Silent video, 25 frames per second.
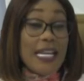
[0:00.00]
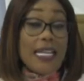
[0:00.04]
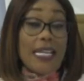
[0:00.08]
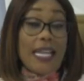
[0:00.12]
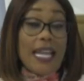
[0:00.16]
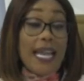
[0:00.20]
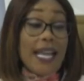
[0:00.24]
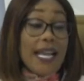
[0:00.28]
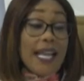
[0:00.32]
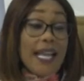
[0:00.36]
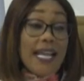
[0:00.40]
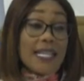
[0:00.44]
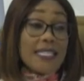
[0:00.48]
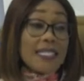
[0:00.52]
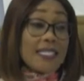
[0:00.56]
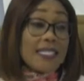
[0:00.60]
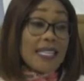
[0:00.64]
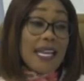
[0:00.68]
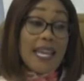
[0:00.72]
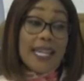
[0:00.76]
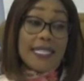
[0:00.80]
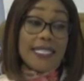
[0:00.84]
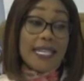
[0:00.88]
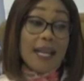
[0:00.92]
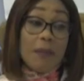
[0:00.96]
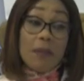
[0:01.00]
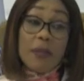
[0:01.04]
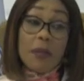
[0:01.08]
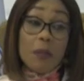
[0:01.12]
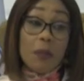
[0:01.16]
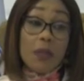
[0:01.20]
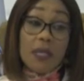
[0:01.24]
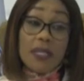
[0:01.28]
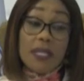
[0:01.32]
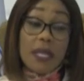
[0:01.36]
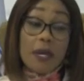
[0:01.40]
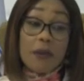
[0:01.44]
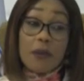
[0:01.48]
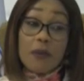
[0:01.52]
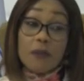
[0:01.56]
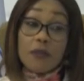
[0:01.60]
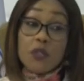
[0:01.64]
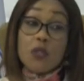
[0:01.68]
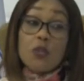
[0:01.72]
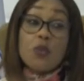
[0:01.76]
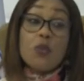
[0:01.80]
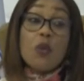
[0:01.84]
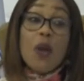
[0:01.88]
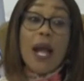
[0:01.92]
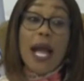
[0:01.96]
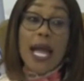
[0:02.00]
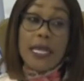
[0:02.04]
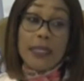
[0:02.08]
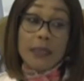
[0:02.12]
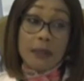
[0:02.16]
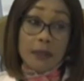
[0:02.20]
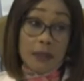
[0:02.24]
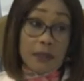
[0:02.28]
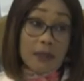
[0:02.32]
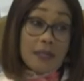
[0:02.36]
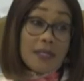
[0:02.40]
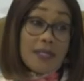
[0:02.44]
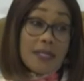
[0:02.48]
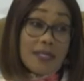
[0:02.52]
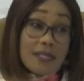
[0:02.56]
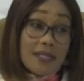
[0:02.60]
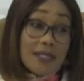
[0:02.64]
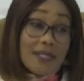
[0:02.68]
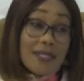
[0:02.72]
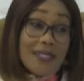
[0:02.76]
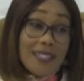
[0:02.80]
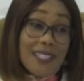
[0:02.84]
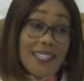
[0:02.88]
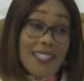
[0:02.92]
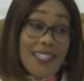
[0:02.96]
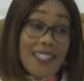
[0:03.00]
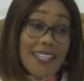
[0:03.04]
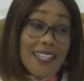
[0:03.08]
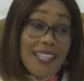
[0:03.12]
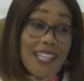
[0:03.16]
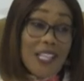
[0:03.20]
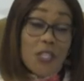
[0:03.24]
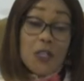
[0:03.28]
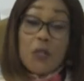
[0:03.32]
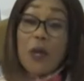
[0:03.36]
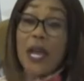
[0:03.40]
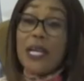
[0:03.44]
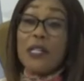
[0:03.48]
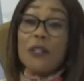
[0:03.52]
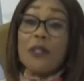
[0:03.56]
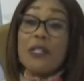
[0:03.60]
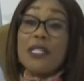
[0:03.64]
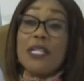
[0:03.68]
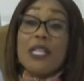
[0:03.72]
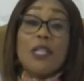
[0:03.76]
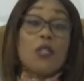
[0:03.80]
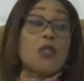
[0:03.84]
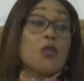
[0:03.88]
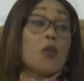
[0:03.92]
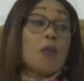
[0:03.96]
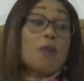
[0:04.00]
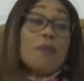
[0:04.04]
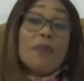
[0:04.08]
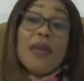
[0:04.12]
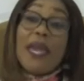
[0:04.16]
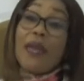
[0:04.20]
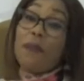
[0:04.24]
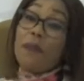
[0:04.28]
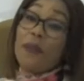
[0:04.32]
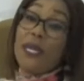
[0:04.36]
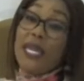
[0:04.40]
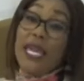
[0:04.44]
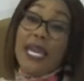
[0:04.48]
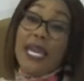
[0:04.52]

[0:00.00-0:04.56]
Like I said, I'm a mother of 2 adults. So I don't need to baby